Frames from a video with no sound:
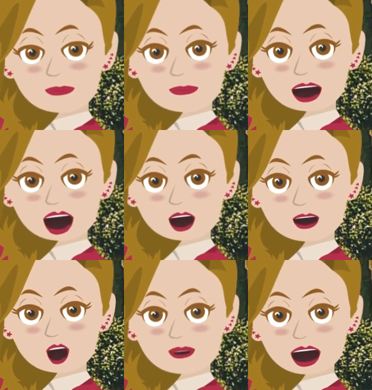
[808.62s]
We want
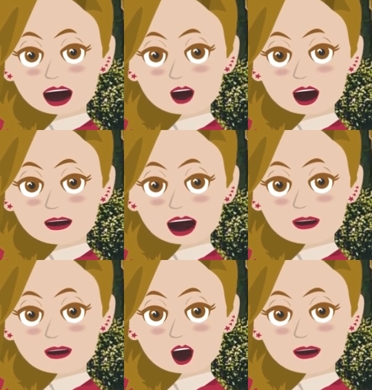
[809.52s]
you to always look
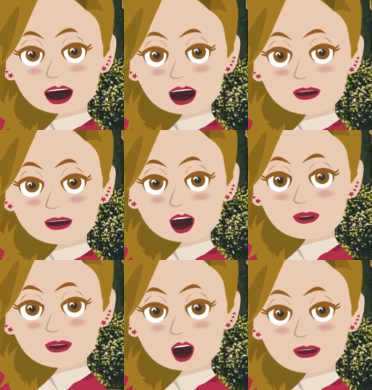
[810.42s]
for the path of
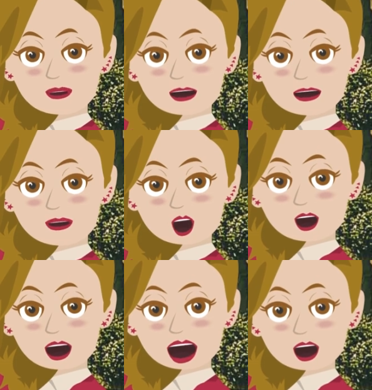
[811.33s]
least resistance, but we
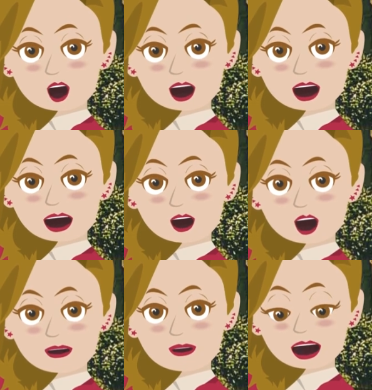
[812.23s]
want you to know what
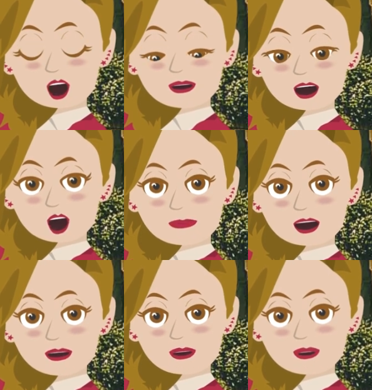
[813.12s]
the path of least
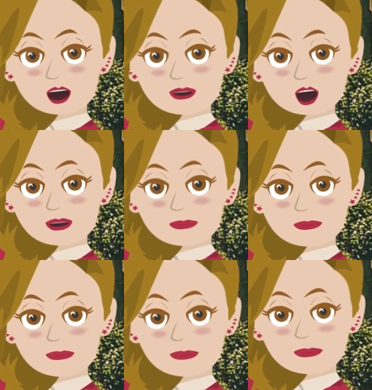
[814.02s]
resistance is.
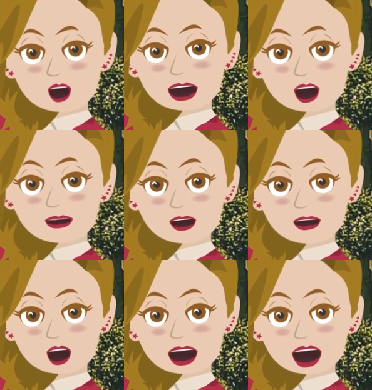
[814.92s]
We want you to
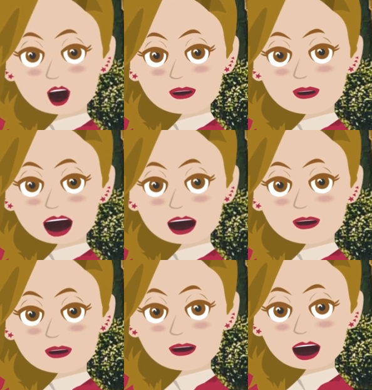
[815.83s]
be able to tell
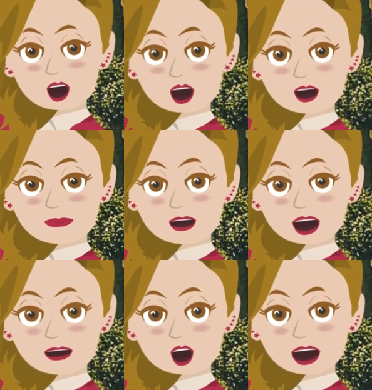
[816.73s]
whether this thought
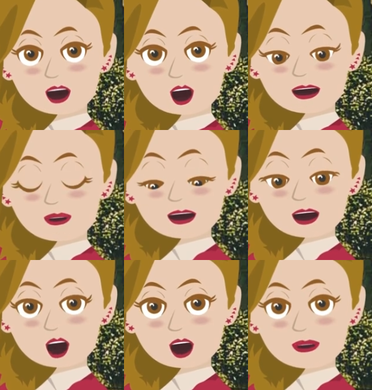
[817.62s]
is more resistant
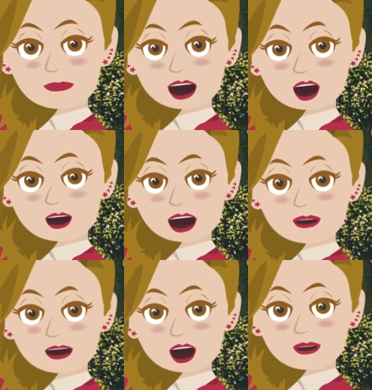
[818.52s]
than this thought, and this
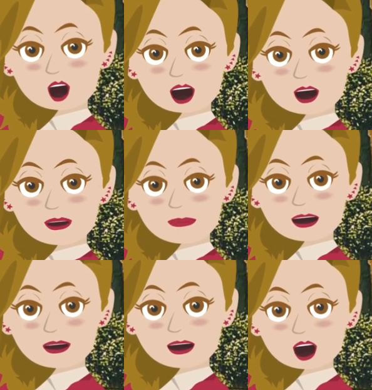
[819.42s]
thought is more
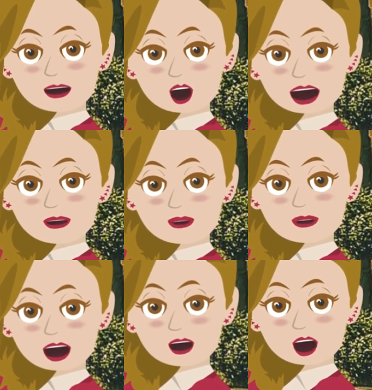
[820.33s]
resistant than this thought,
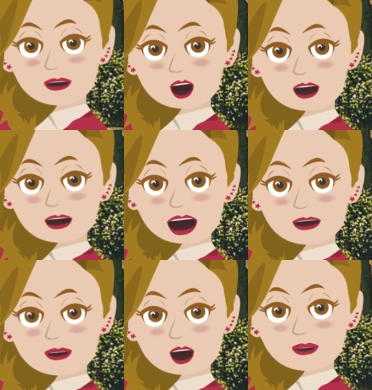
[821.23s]
or this thought is less
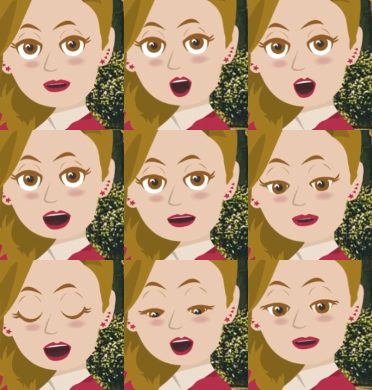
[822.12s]
resistant than this
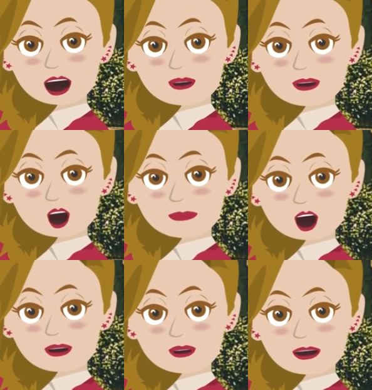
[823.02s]
thought, or this thought is
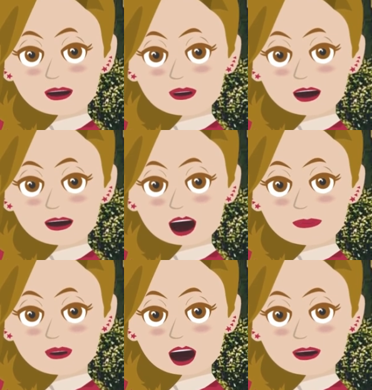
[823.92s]
less resistant than this
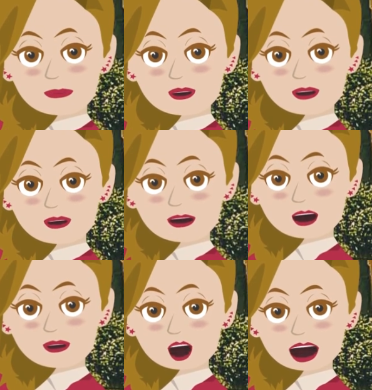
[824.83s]
thought. Of
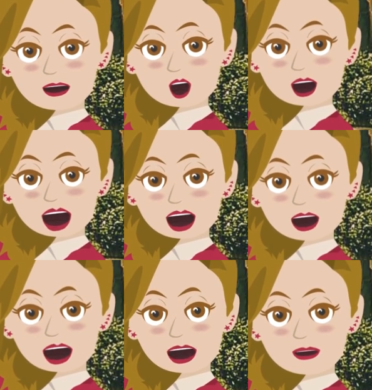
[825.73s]
course we want you to know
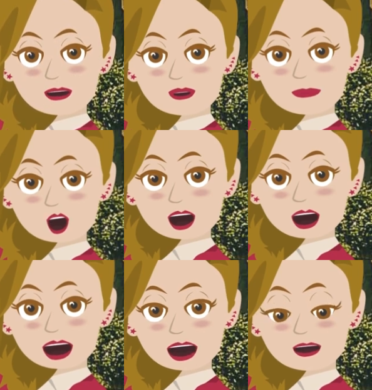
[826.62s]
that, but we
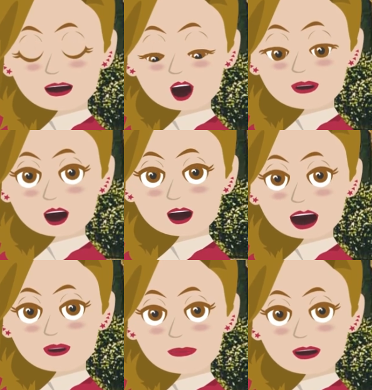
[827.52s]
don't want you to struggle
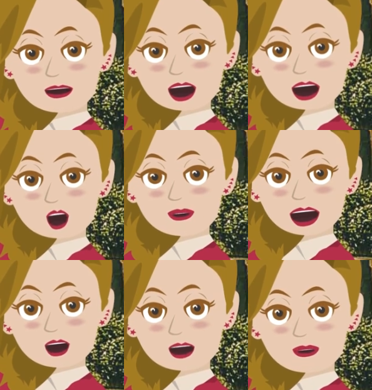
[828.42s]
too hard
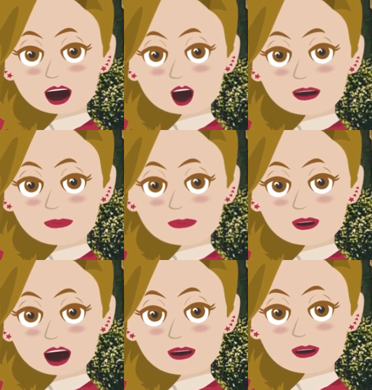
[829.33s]
on your path
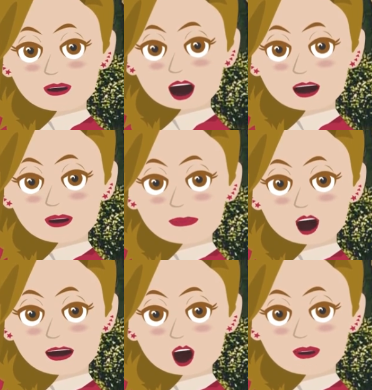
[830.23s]
of least
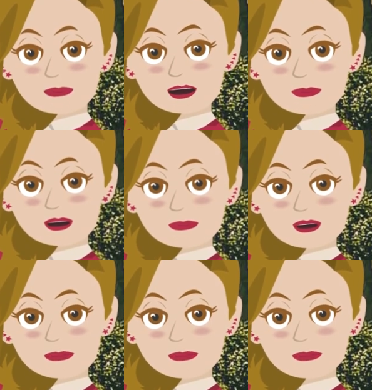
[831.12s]
resistance.